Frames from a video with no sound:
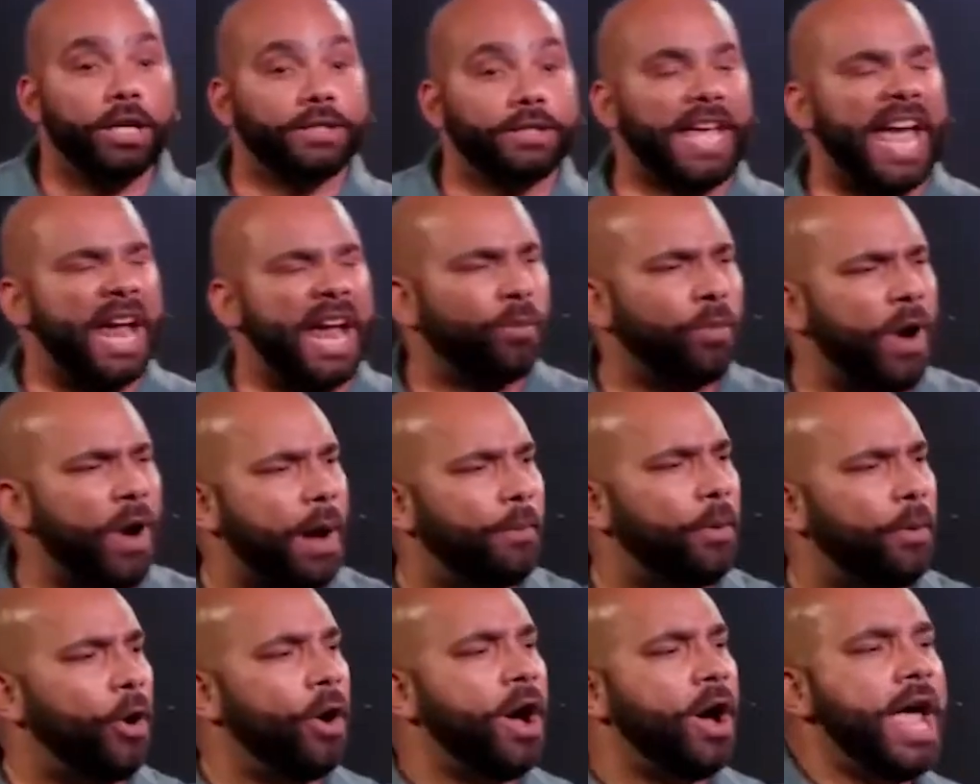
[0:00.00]
a
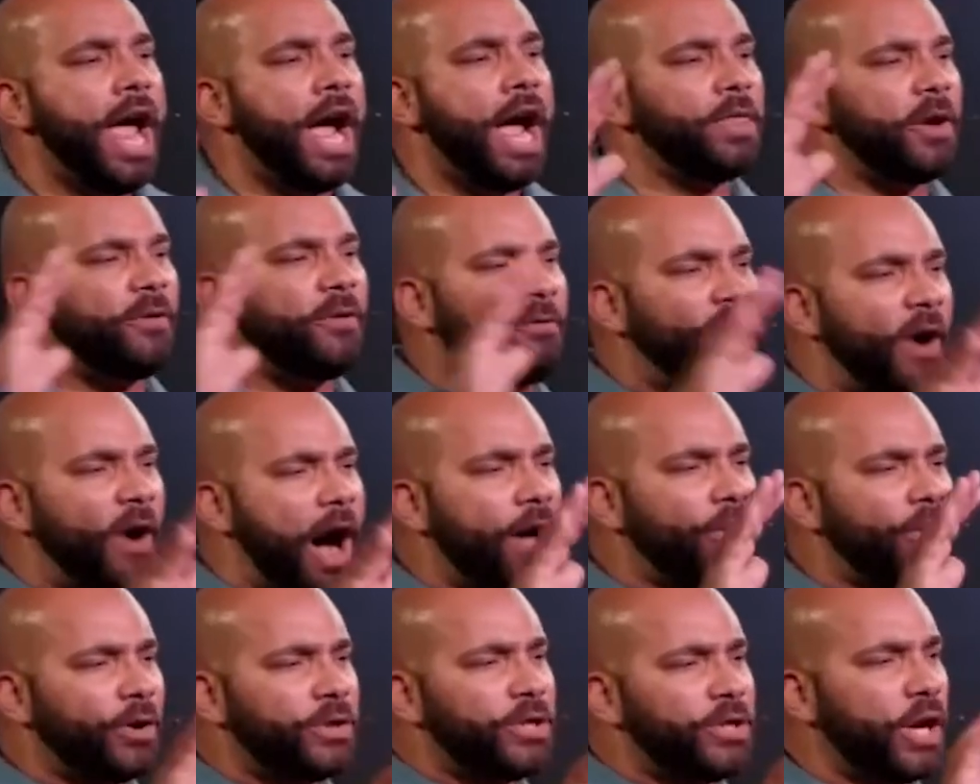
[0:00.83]
rebel. And the father
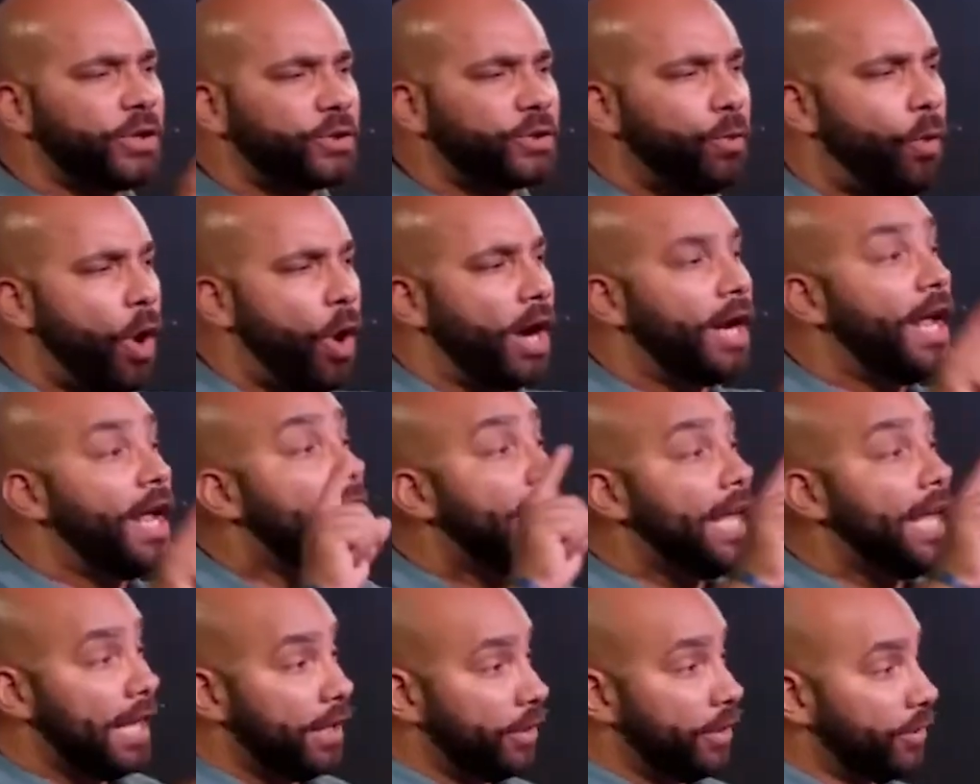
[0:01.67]
does what? He
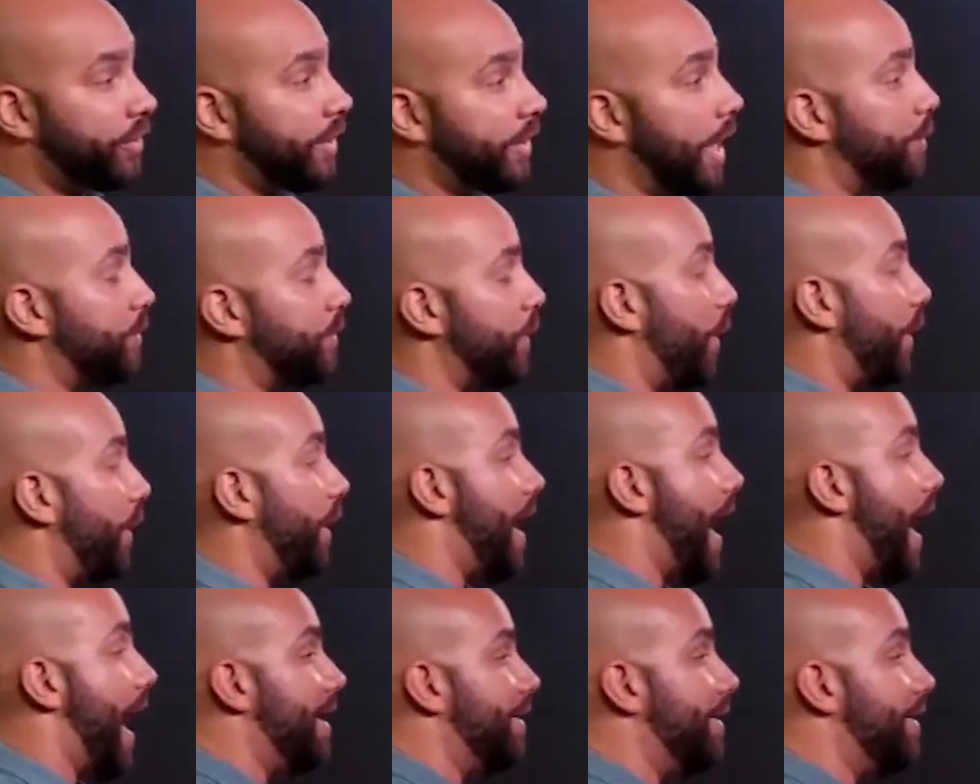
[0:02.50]
intercepts all of that.